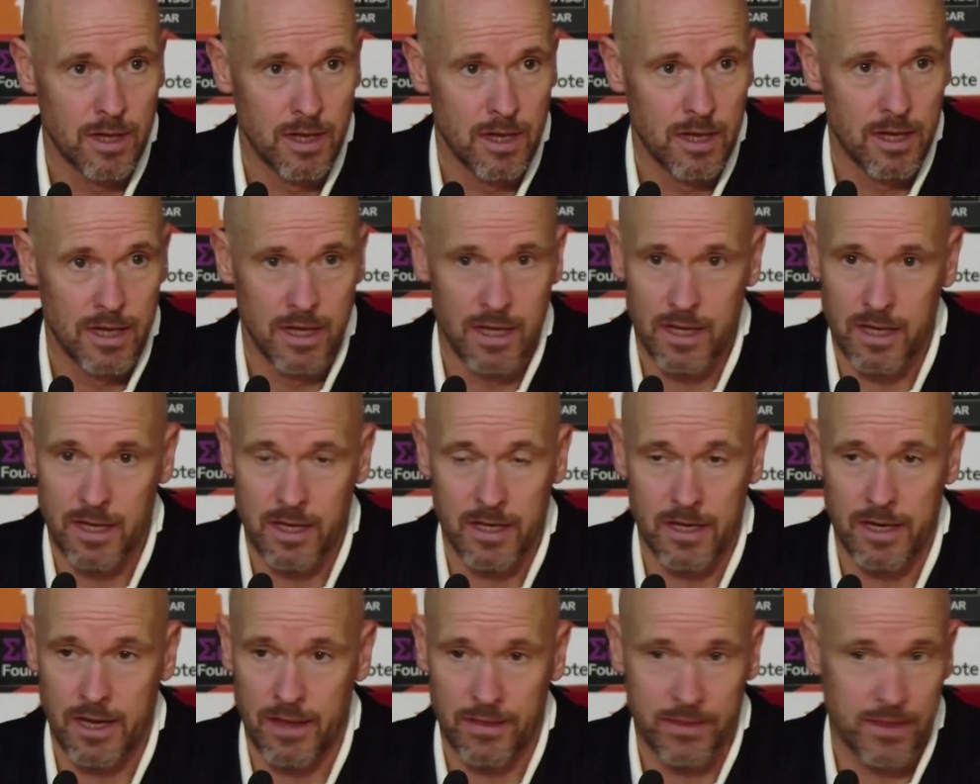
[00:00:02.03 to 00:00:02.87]

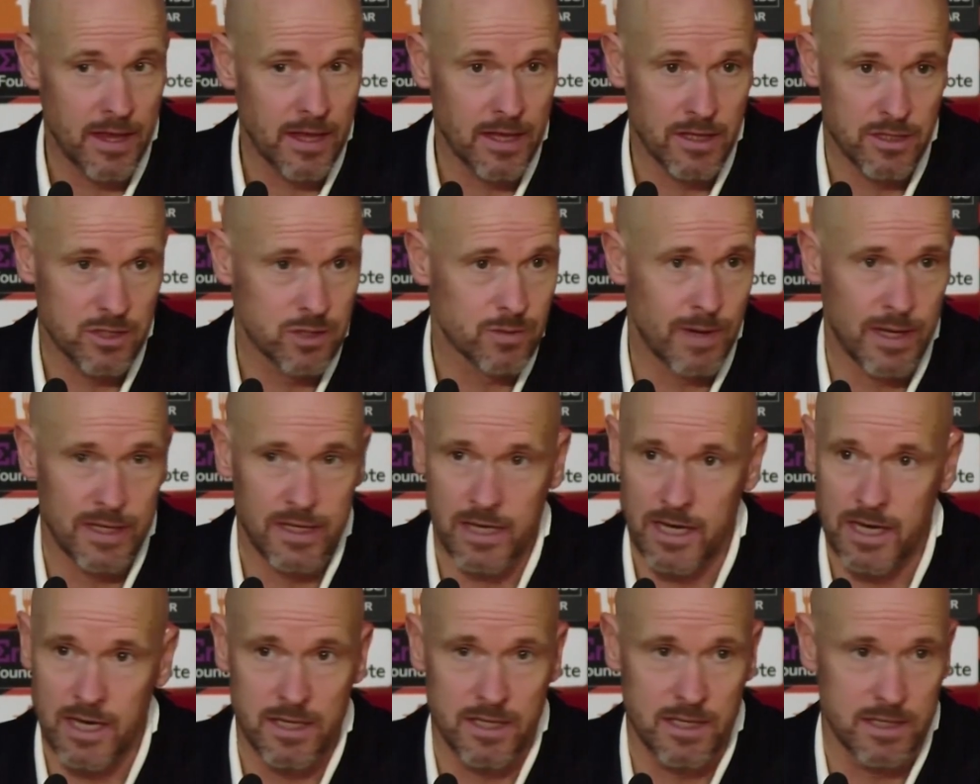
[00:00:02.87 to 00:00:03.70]
And I think it's quite
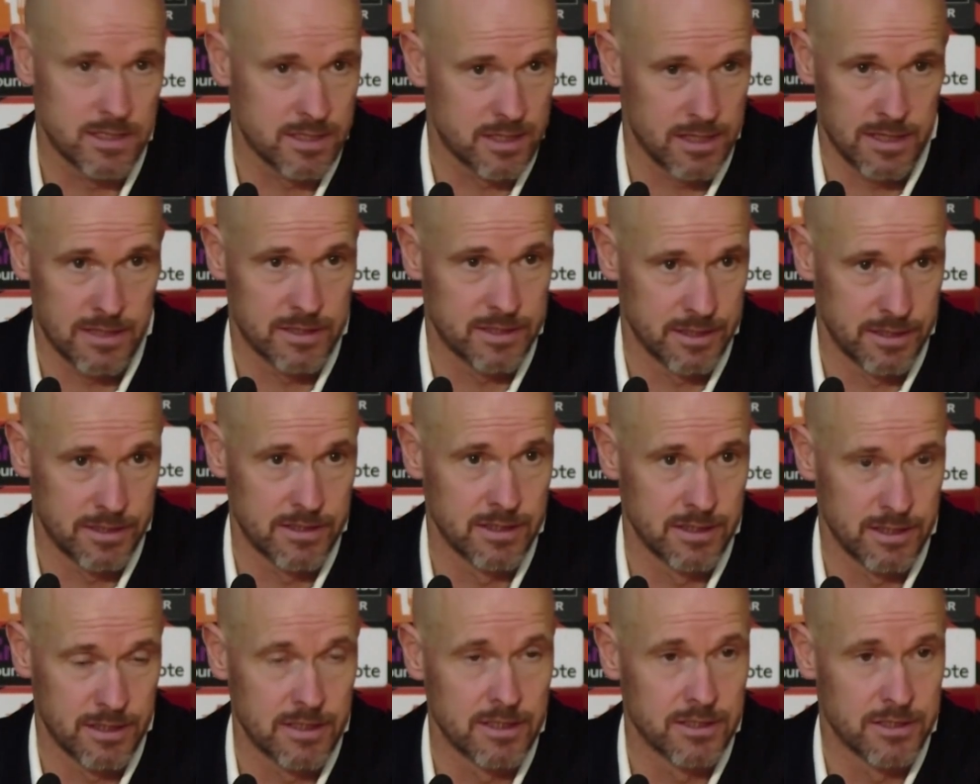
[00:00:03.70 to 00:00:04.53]
clear that
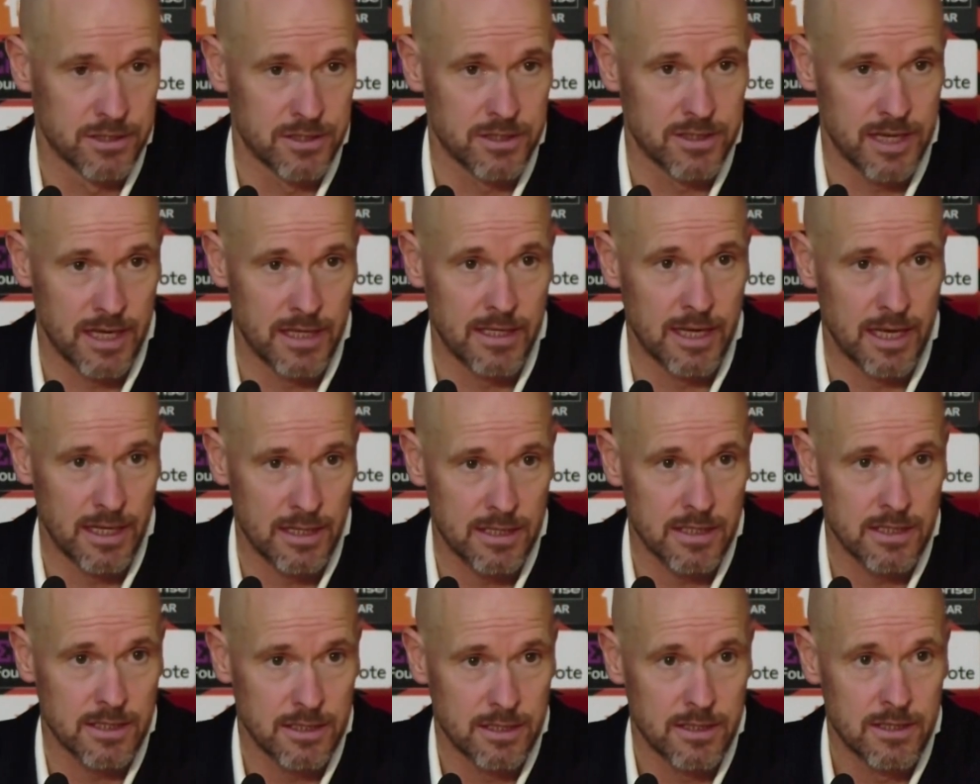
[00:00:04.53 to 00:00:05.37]
City is a standard
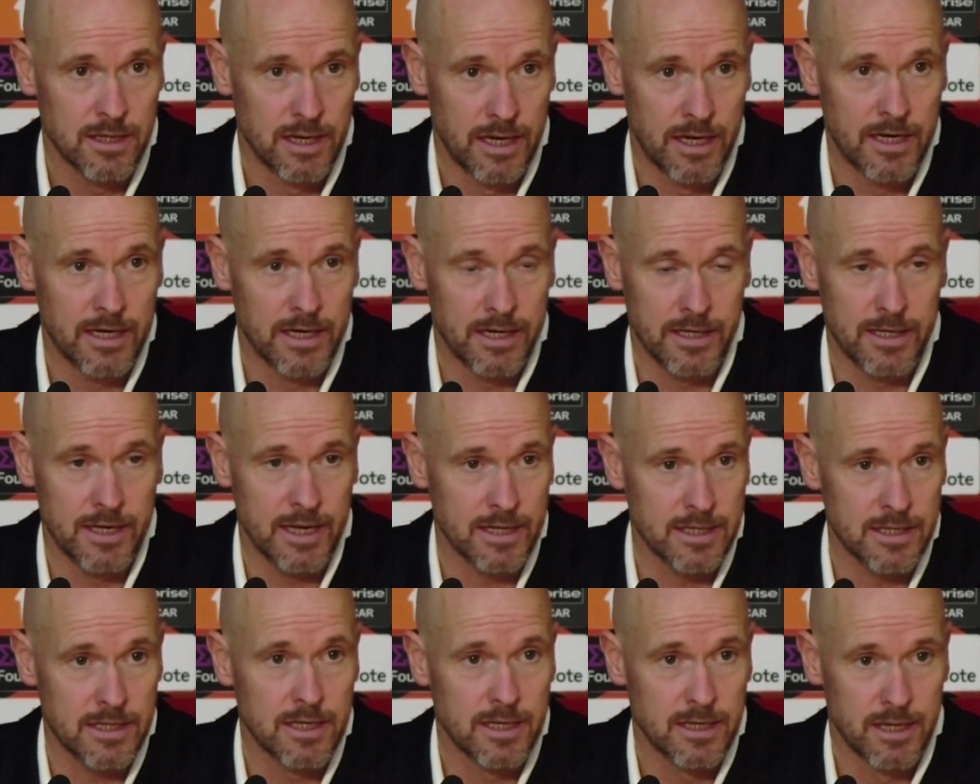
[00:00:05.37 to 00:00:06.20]
in
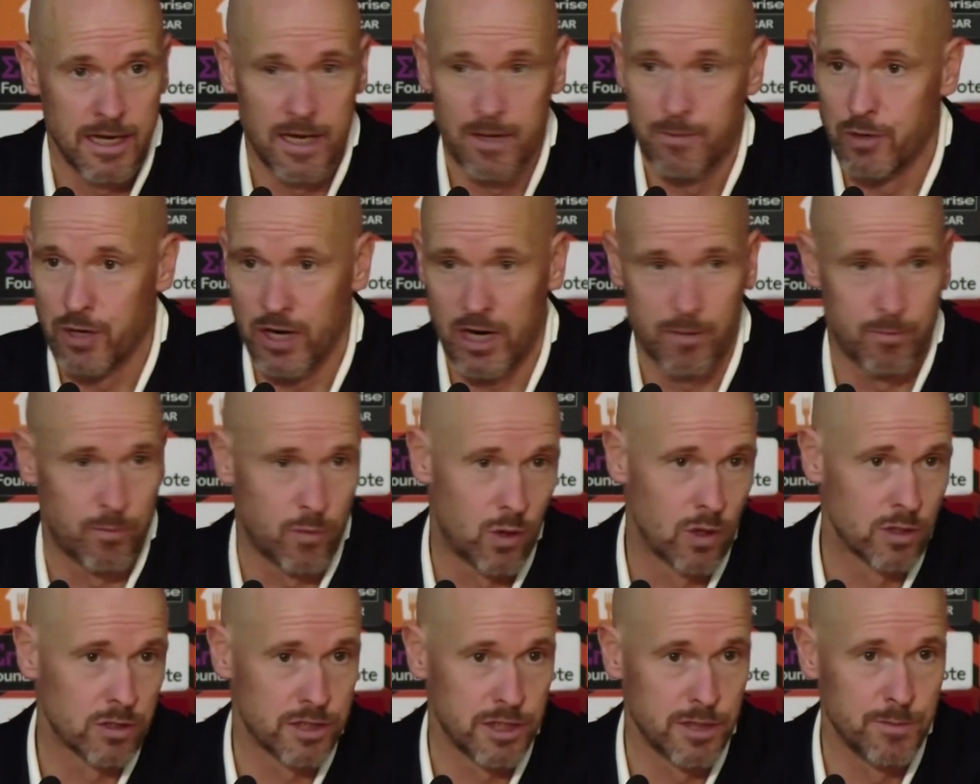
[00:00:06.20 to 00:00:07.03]
that. There are
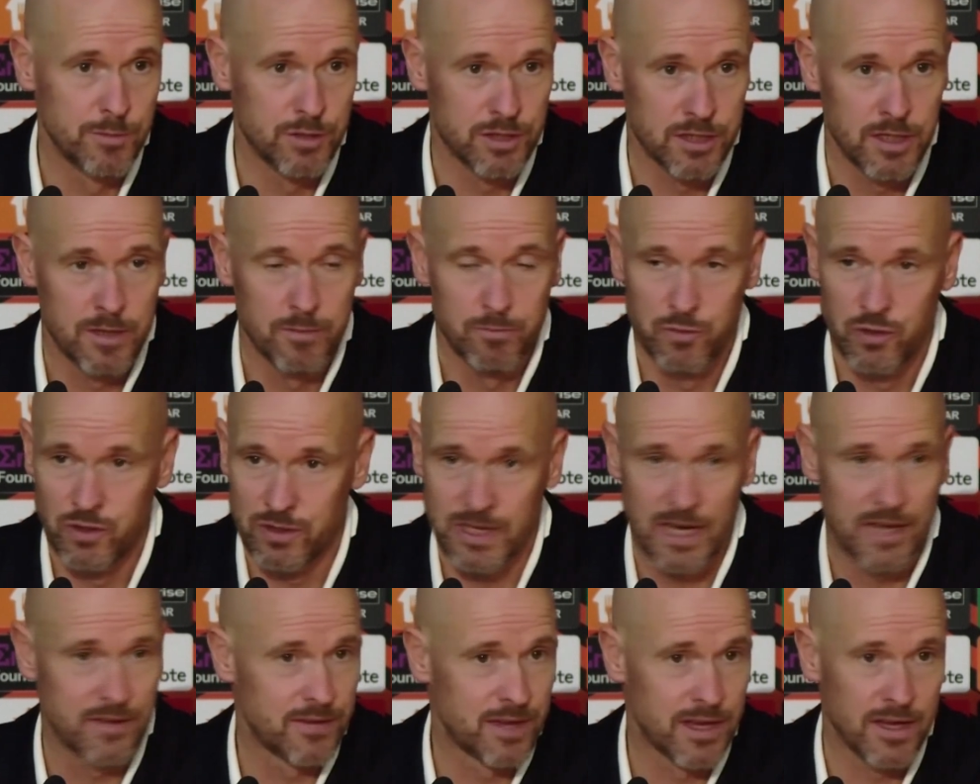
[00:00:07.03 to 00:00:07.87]
more teams, but
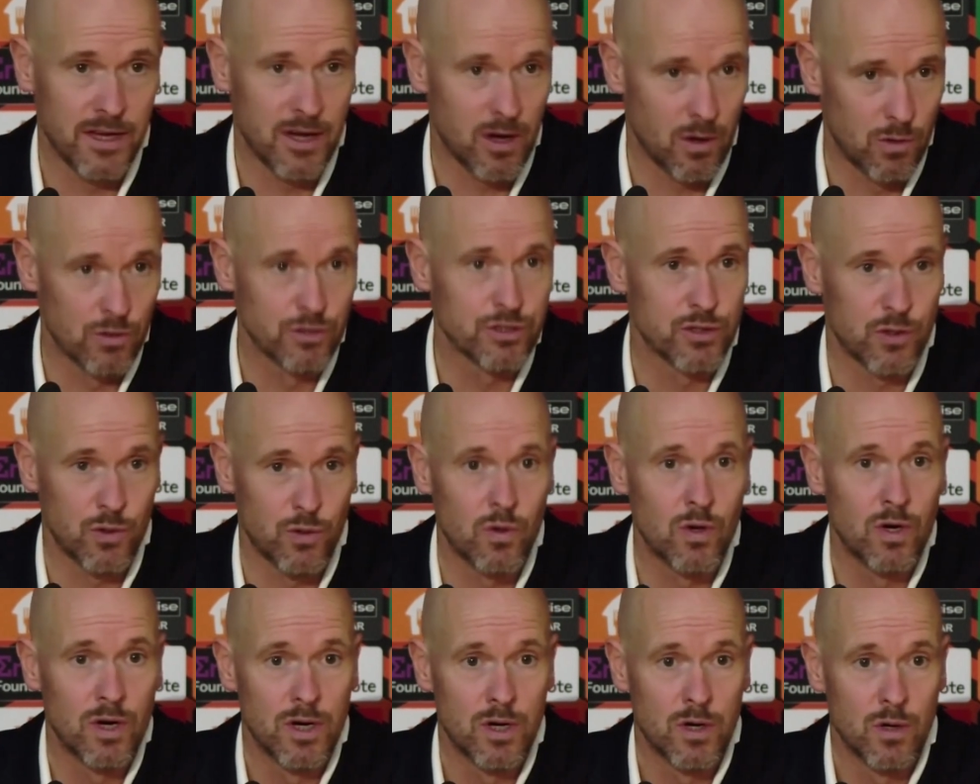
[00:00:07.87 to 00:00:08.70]
I think also
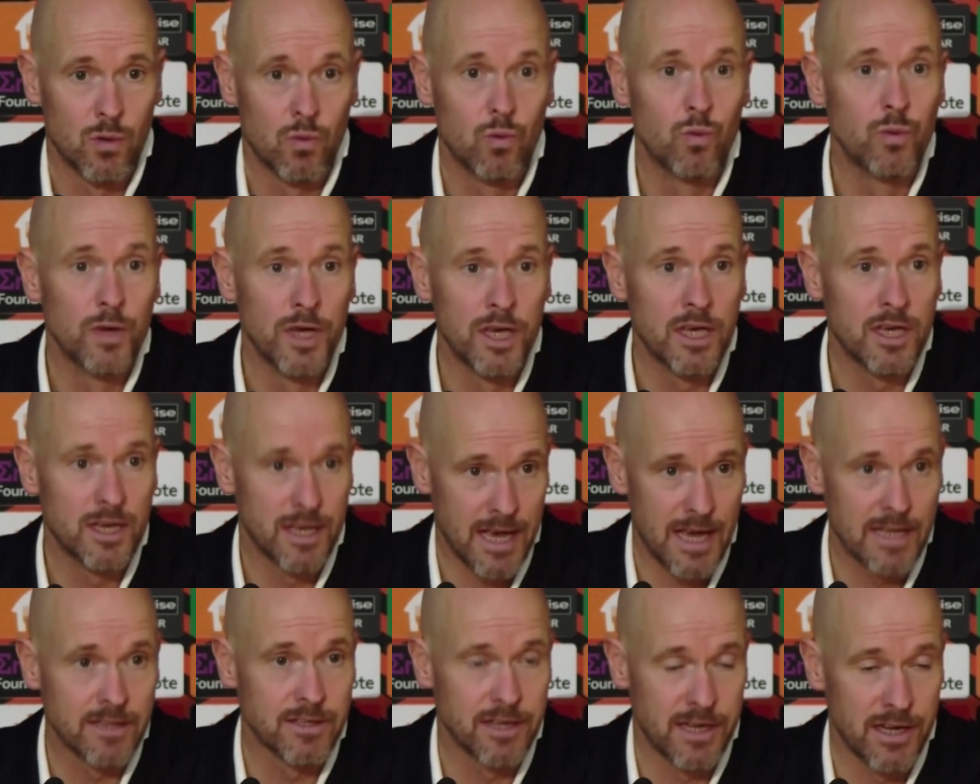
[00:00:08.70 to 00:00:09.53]
we
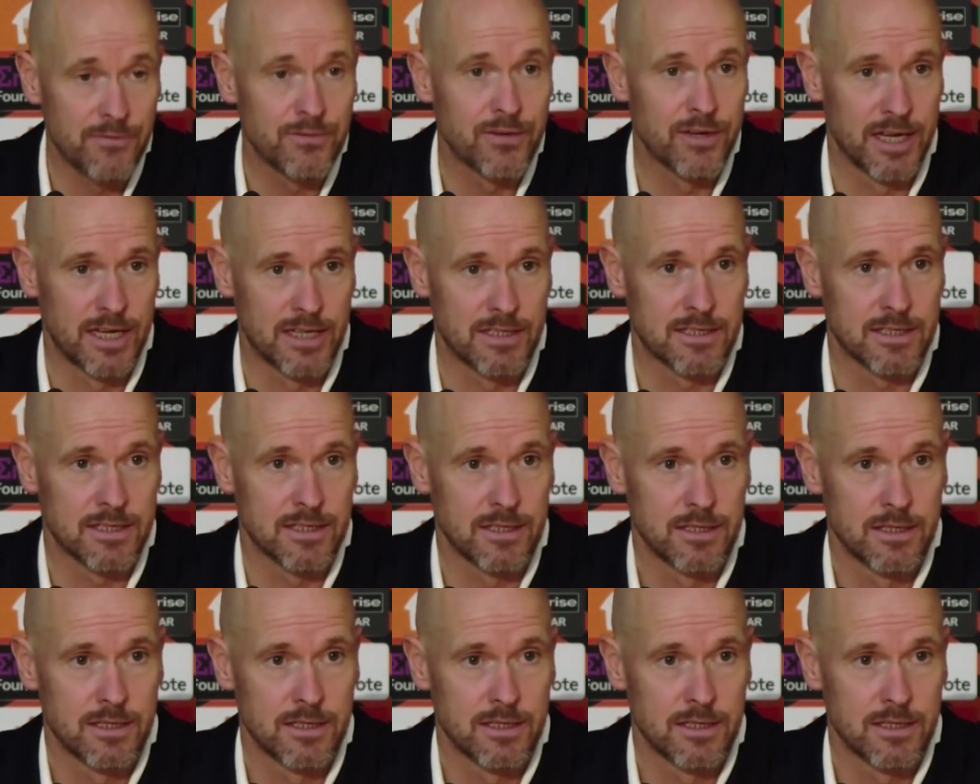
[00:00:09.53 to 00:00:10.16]
can deliver that.